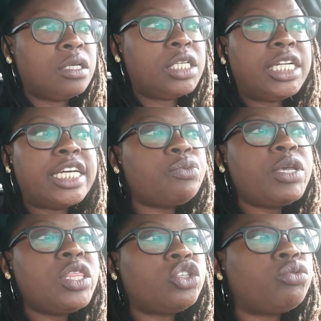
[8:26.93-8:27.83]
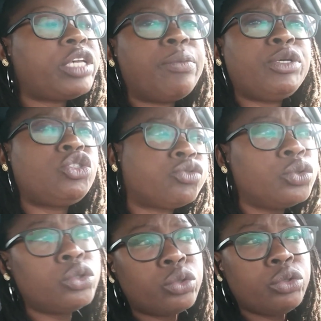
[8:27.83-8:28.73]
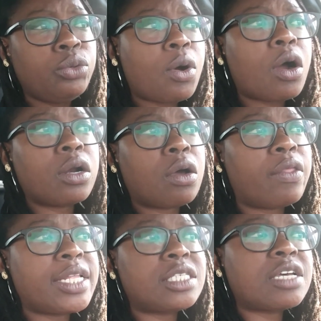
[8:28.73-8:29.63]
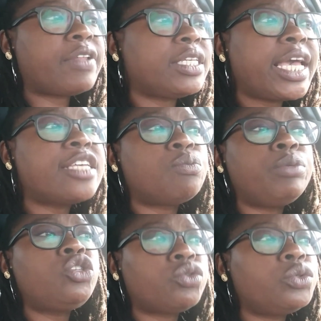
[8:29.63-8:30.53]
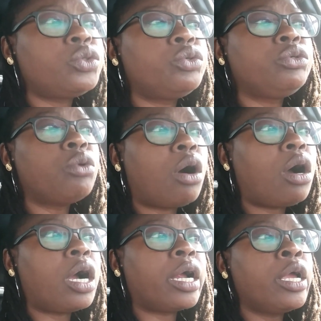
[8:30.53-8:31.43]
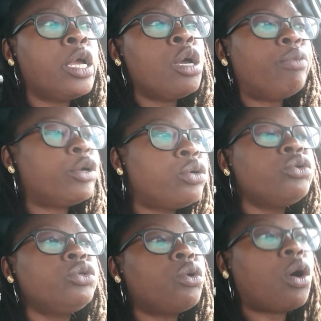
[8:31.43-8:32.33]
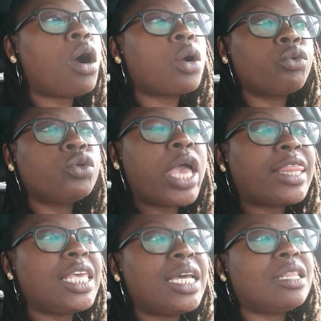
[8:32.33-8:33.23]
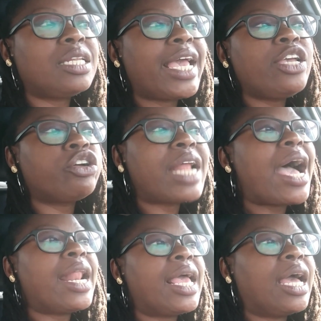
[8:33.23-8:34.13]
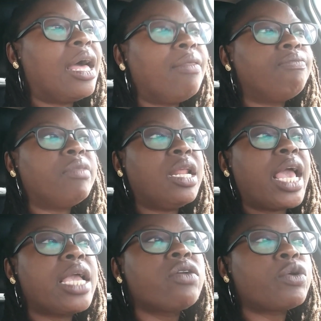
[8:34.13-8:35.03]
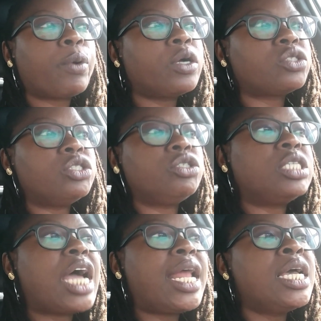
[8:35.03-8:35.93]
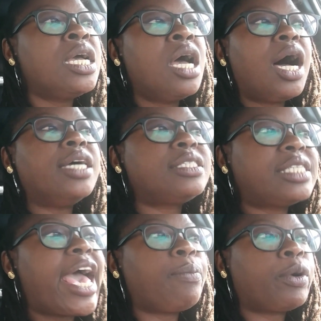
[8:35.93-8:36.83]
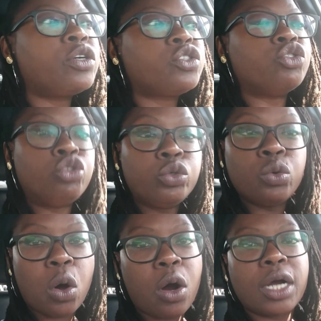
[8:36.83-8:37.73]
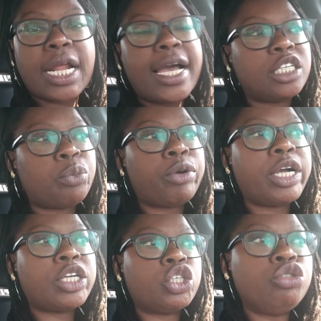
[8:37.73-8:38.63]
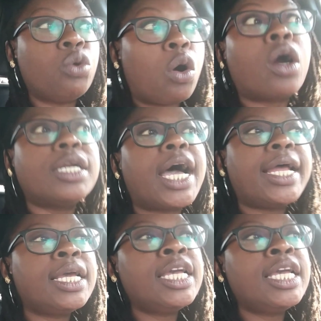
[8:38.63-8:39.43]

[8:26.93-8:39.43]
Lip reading: That doesn't mean that you can't be true to who you are and all that stuff. Like, yes, be true to who you are, but who you are at the end of the day, you're not an angry person. You're not a sad person. You are not depression. You are not